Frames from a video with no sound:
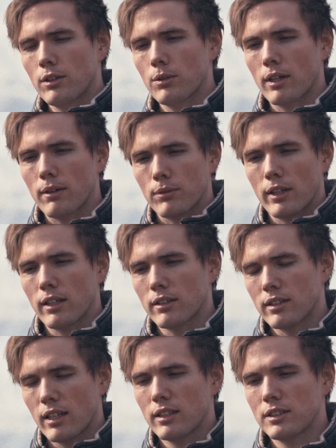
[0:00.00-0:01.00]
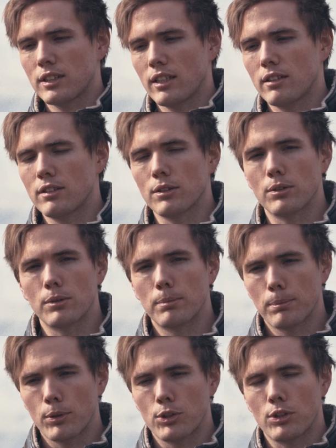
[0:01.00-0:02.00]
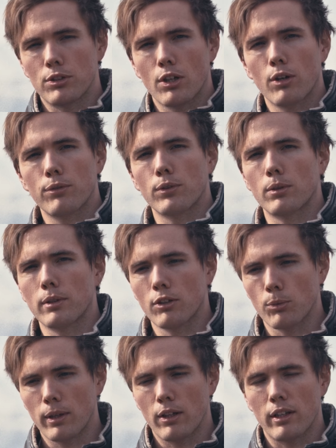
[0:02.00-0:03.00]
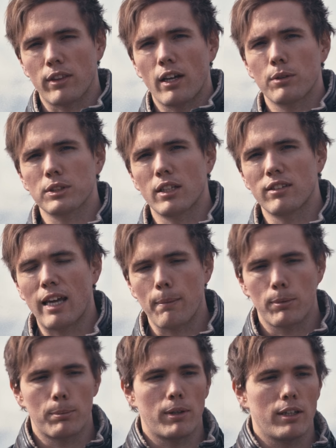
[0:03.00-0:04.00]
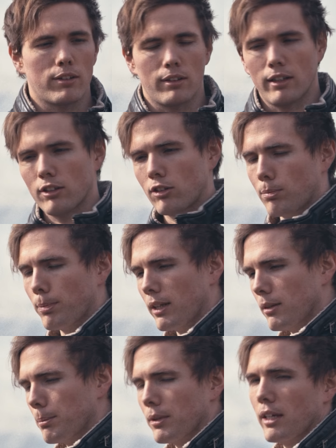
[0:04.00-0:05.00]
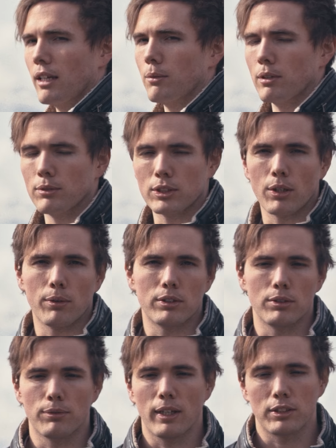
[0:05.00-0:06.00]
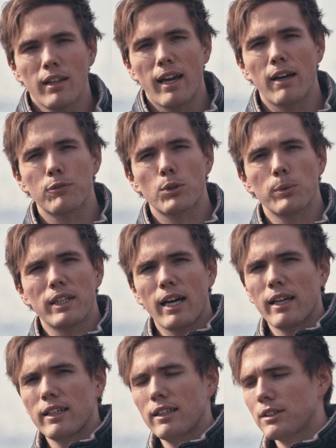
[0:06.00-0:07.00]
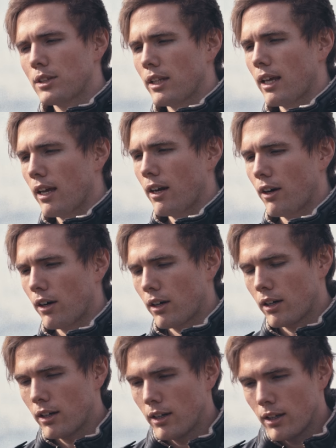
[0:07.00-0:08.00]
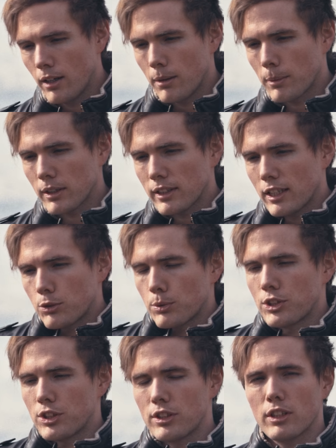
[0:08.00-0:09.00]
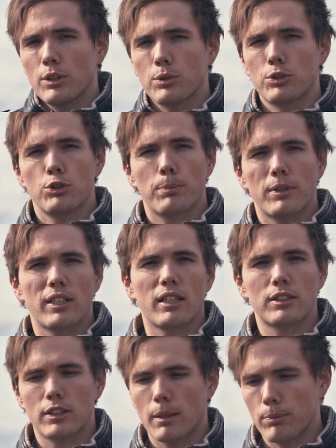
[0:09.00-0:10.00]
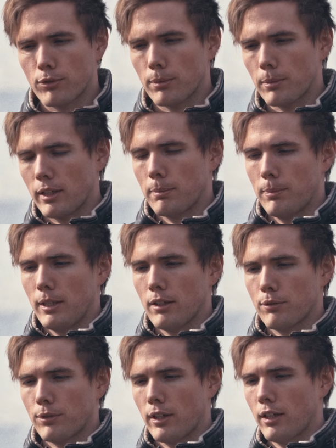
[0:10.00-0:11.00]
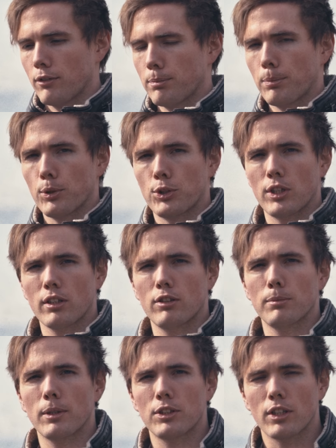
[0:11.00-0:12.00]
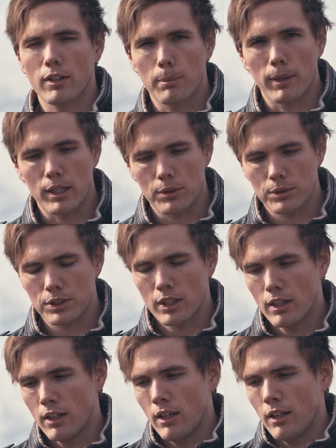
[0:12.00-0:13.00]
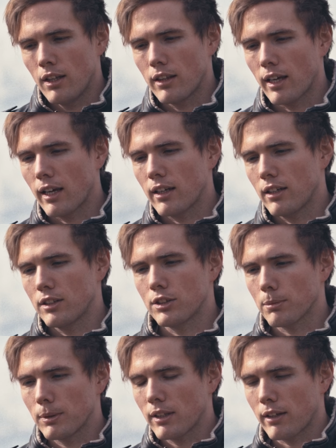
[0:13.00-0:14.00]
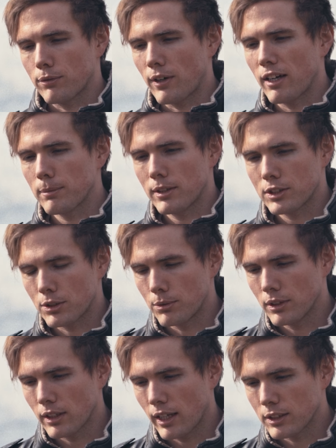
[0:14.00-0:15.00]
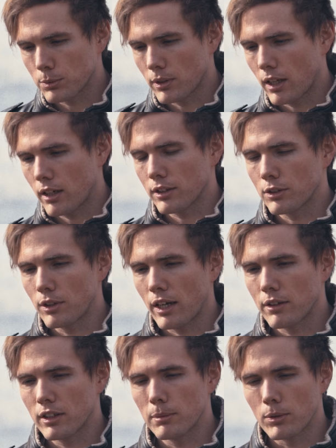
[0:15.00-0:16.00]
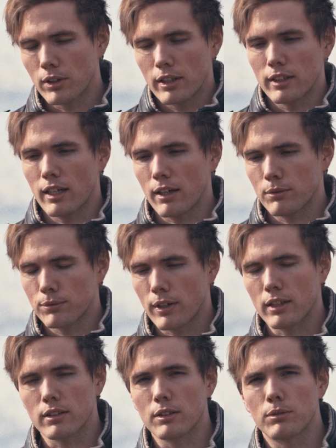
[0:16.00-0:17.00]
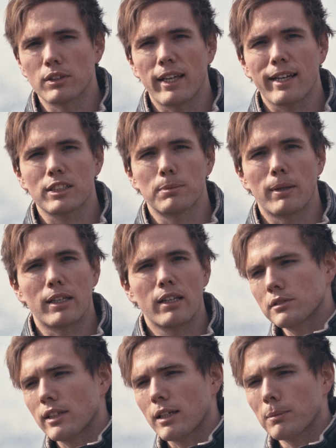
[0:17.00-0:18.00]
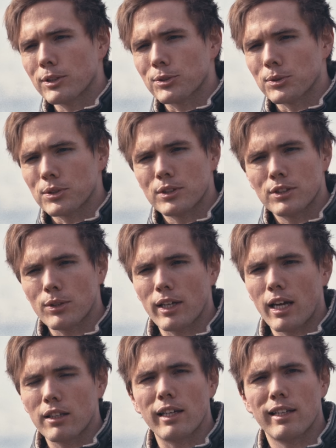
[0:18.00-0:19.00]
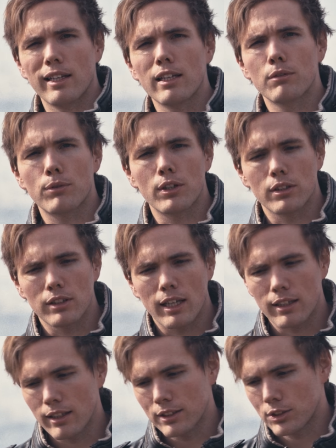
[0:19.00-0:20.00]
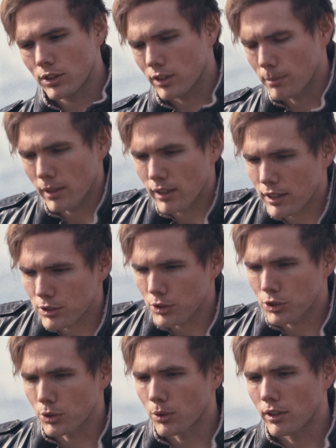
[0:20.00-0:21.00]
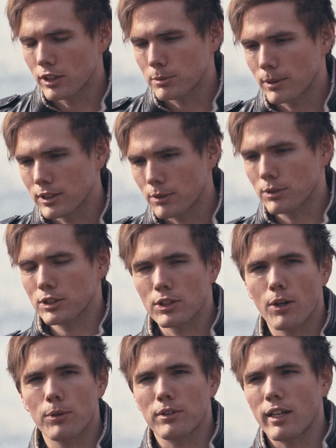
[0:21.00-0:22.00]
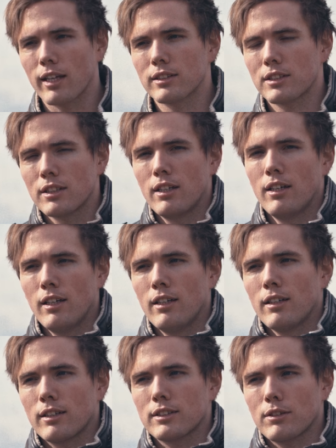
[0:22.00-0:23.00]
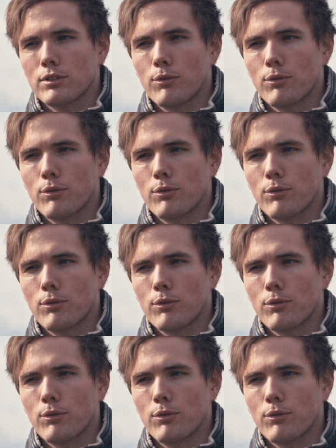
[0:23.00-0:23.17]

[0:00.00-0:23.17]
you have like a tendency to push your toe forward as well. I thought I was gonna tap the brakes and like spin the plane when it was going too fast. After we got into the air, my legs were still super tensed up from like being afraid of pushing too much on the pedals that it took me like five minutes to realize we're not on the ground anymore. And then I finally relaxed my leg muscles. So I got like an inadvertent leg day. Seriously, my legs are sore just because they were so tense because I was